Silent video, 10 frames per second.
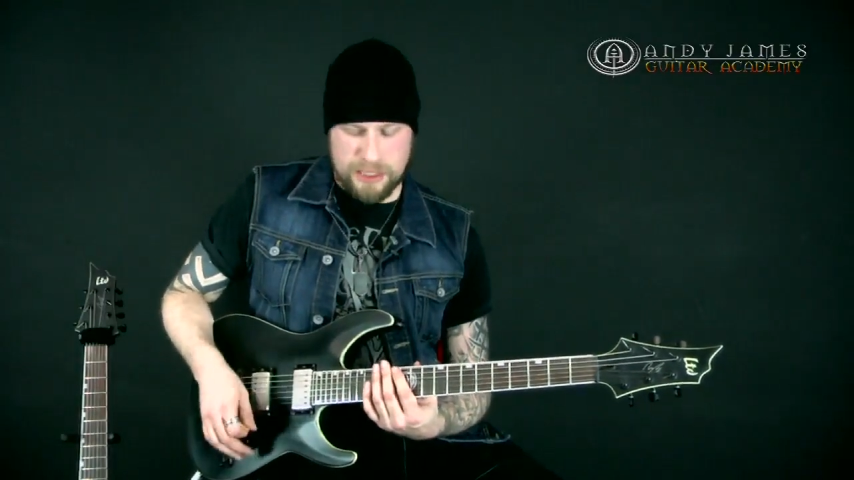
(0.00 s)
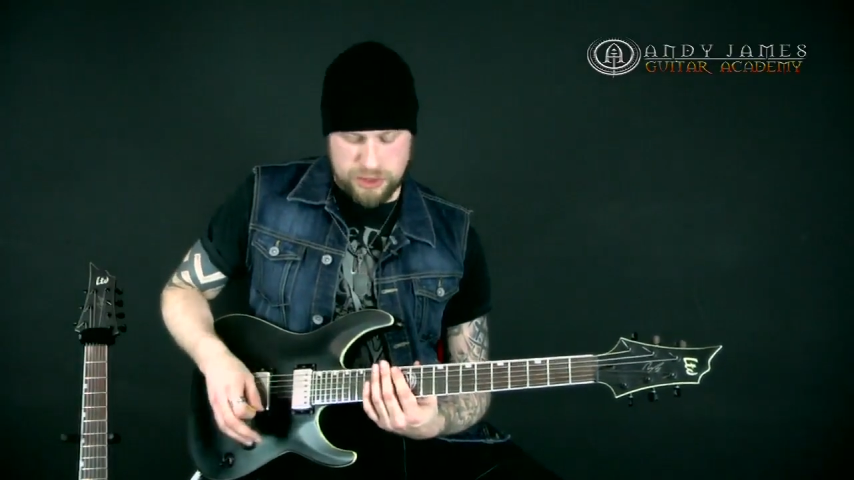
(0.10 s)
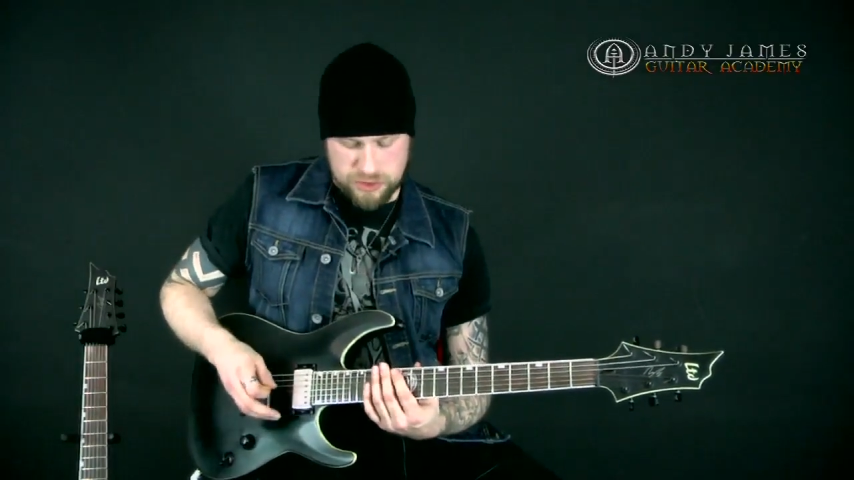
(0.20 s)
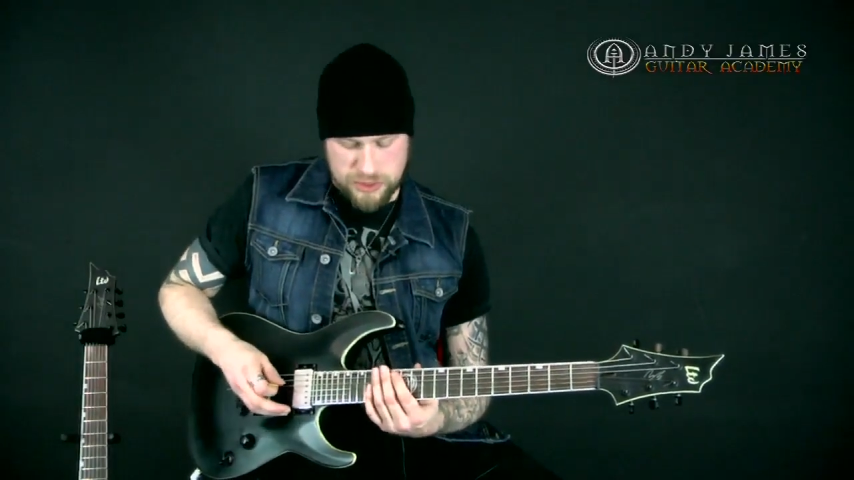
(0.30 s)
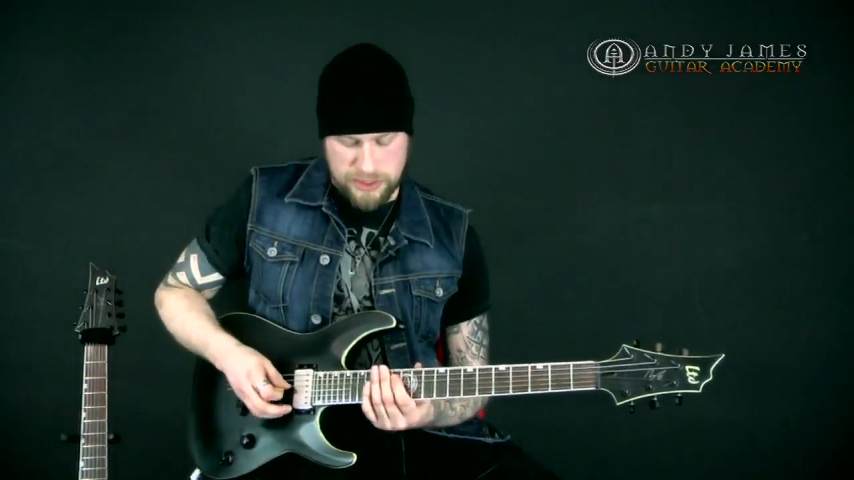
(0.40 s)
A
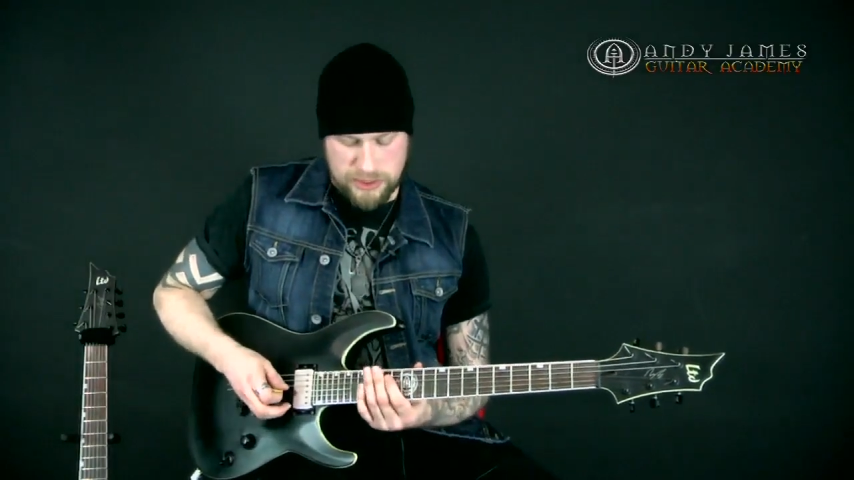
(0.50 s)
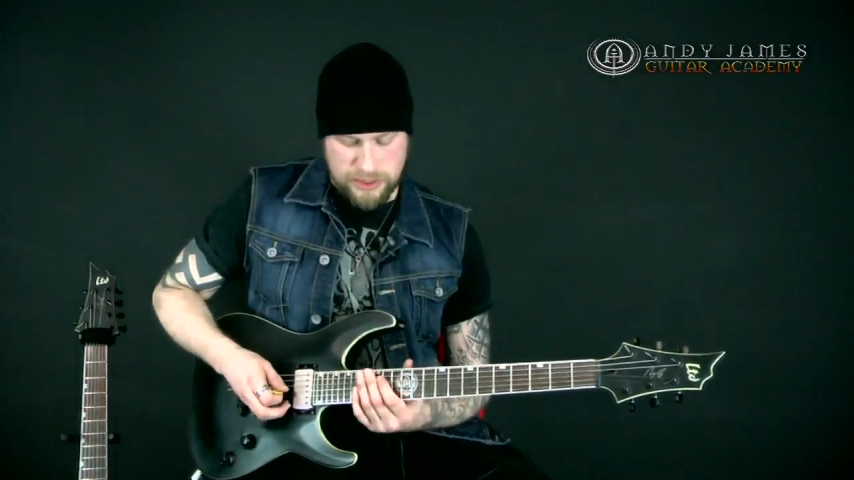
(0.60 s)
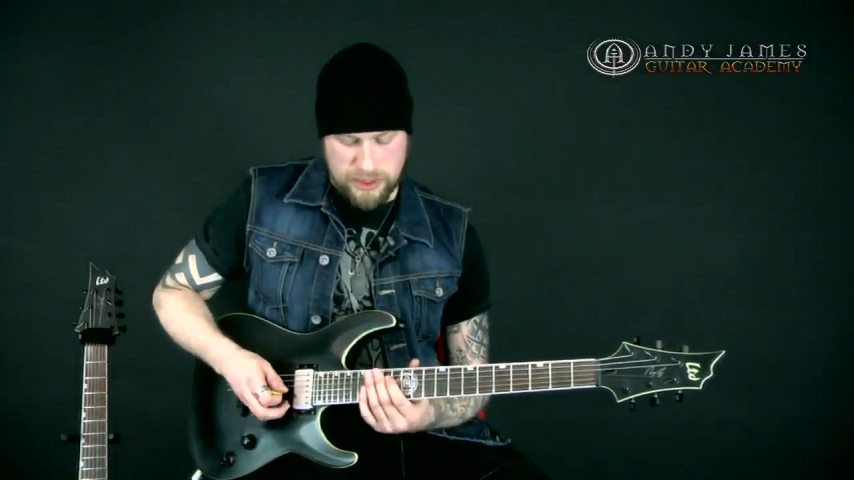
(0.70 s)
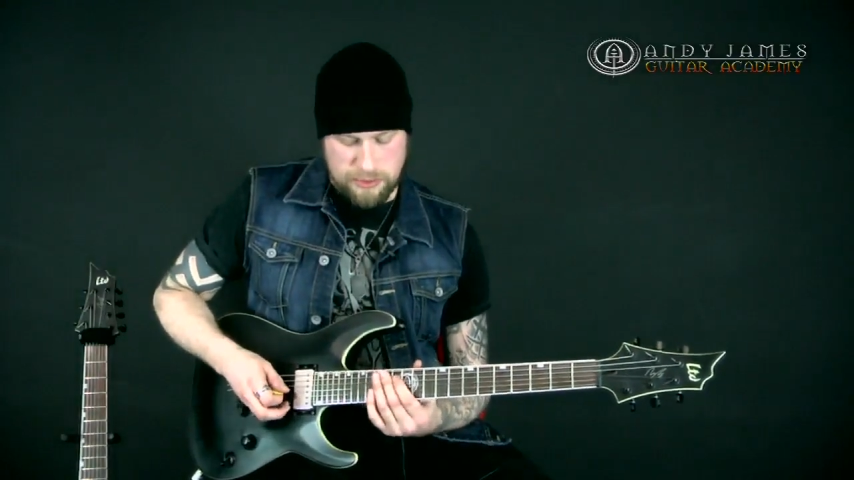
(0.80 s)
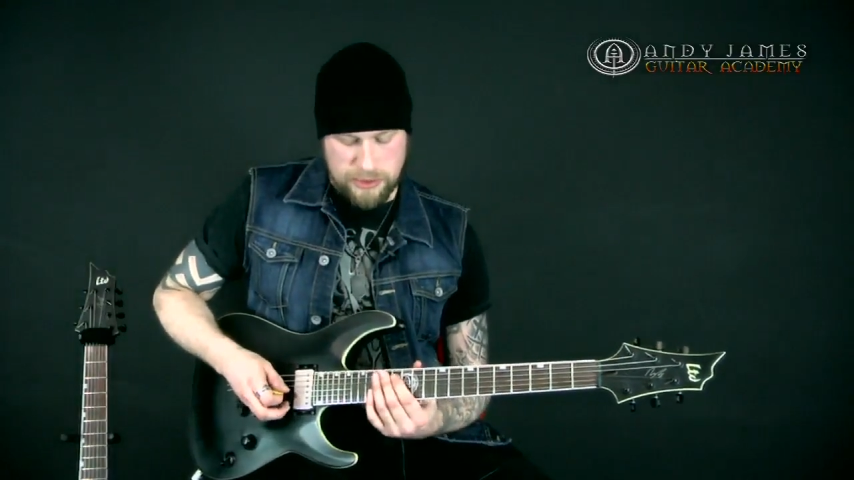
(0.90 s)
string are
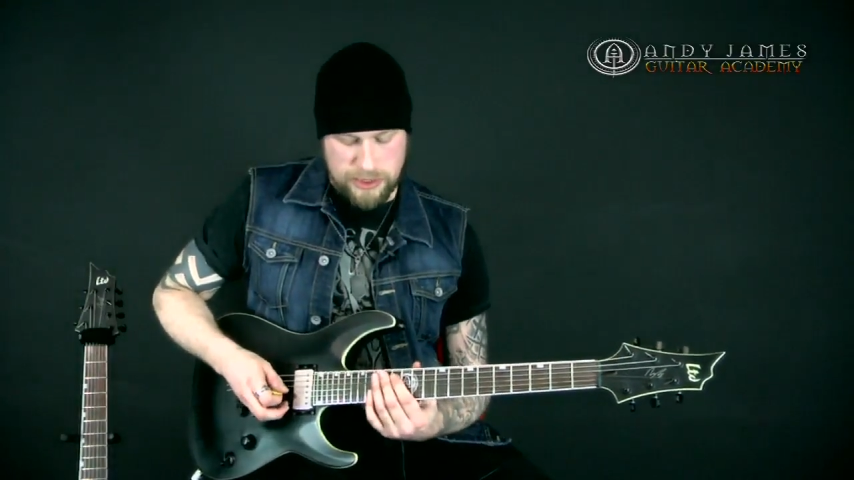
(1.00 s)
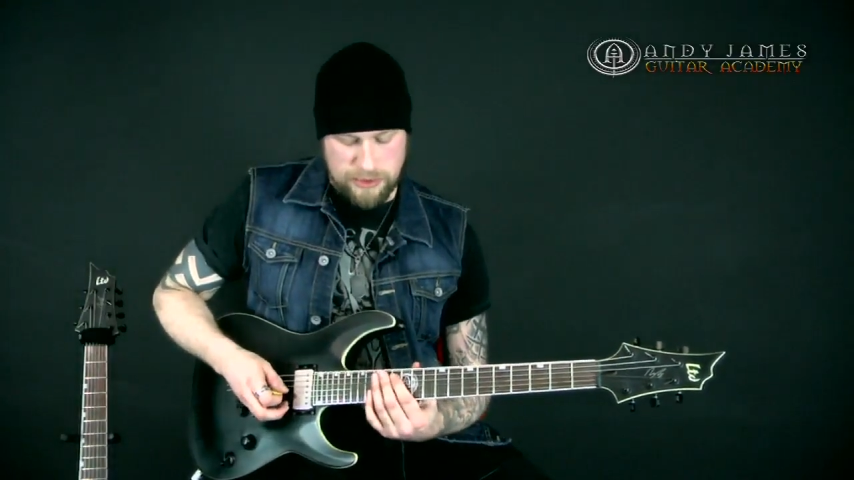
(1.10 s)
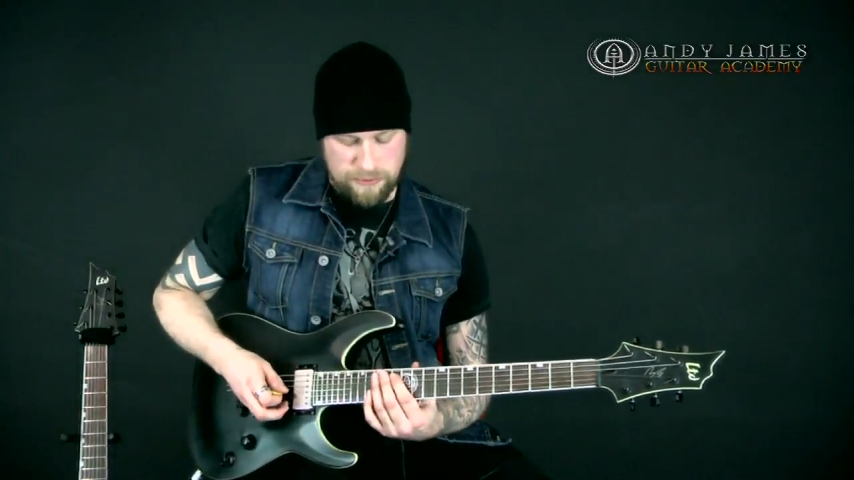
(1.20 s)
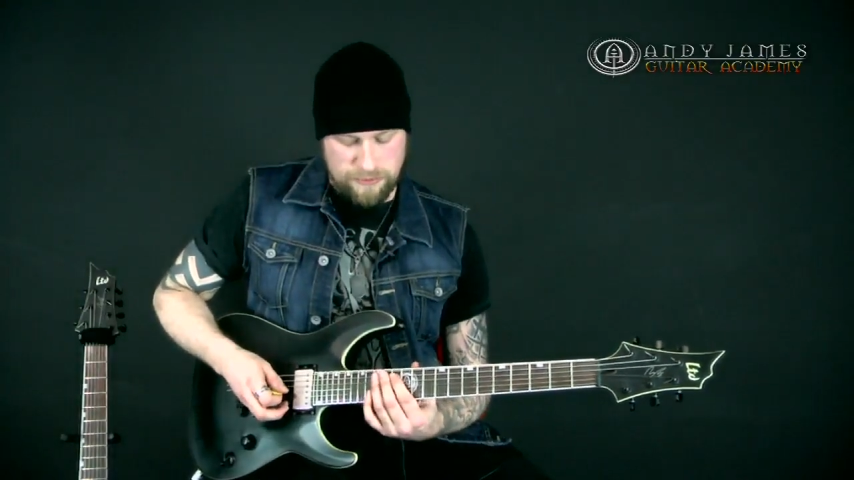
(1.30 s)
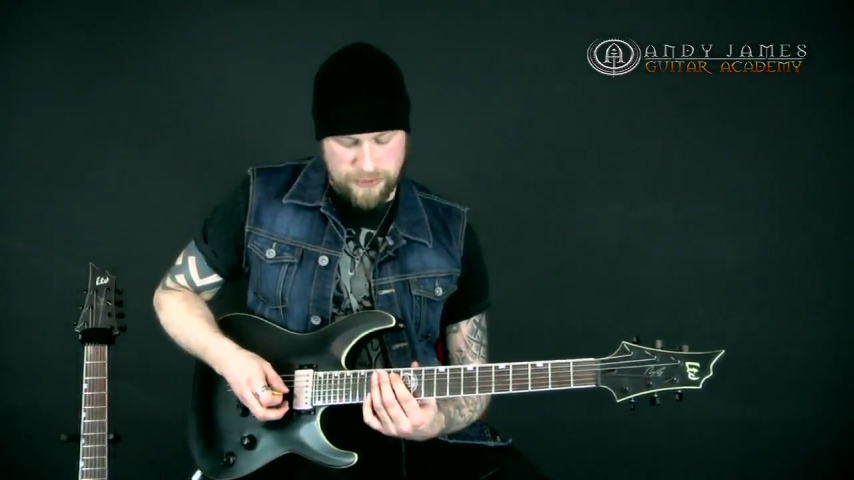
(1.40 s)
going to
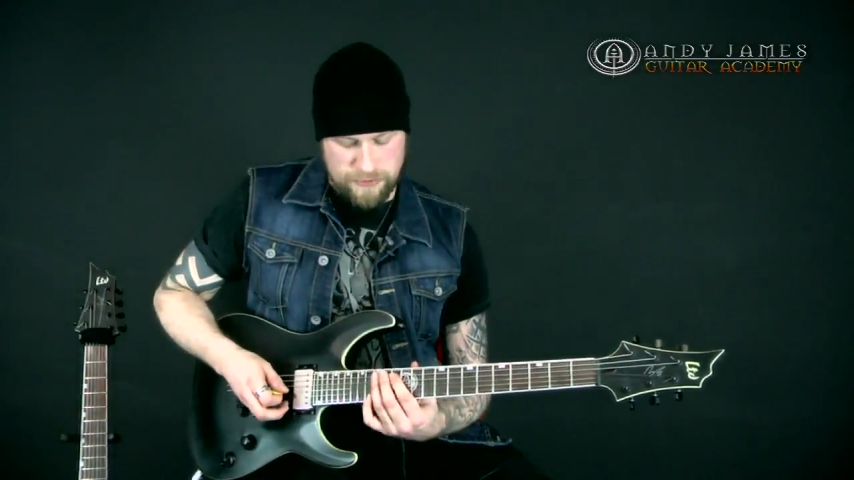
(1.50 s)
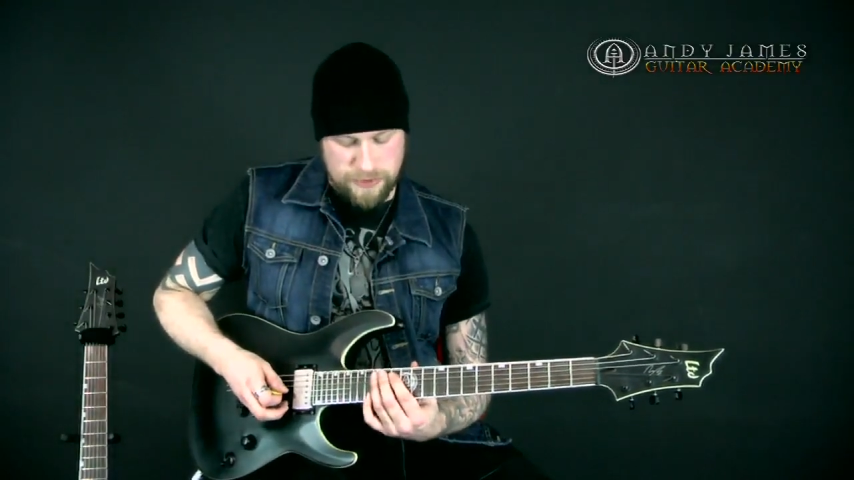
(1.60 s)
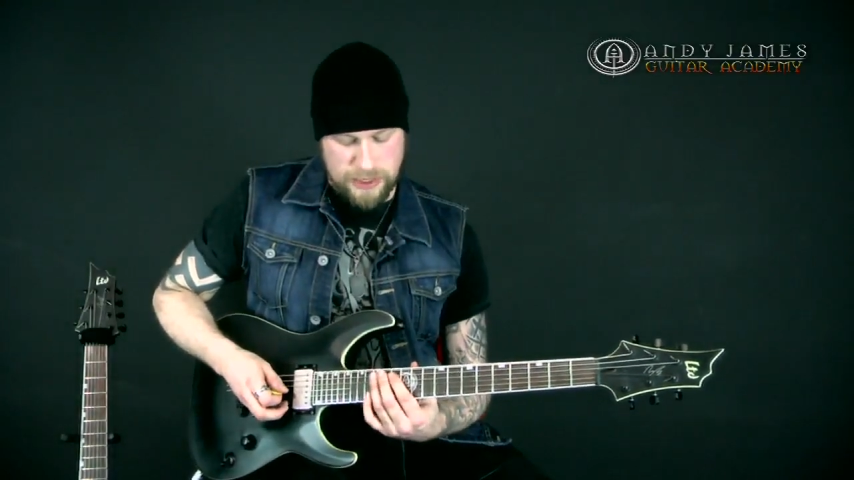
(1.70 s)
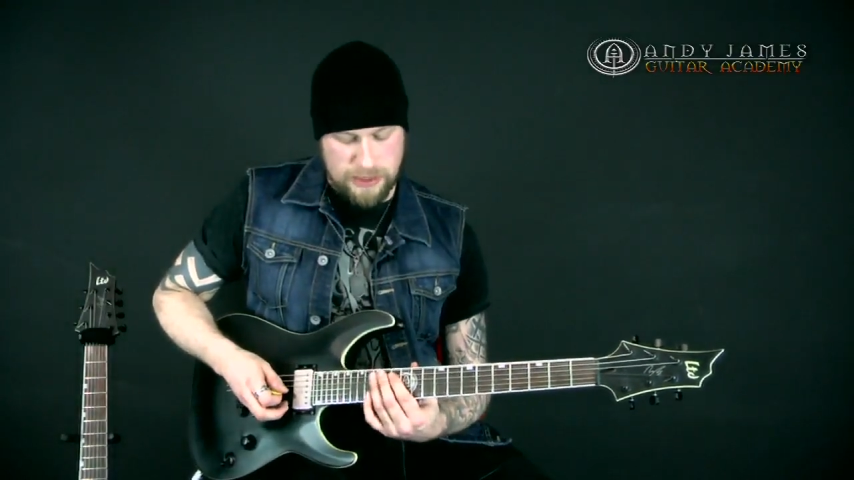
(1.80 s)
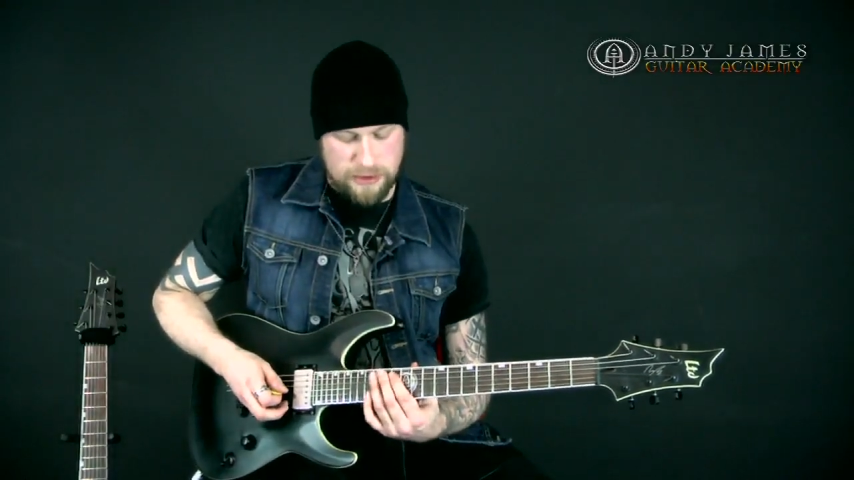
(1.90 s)
be
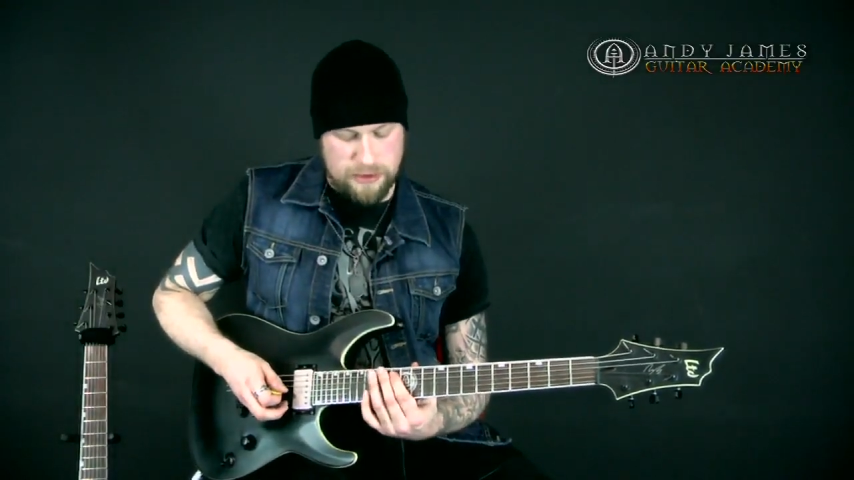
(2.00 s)
15,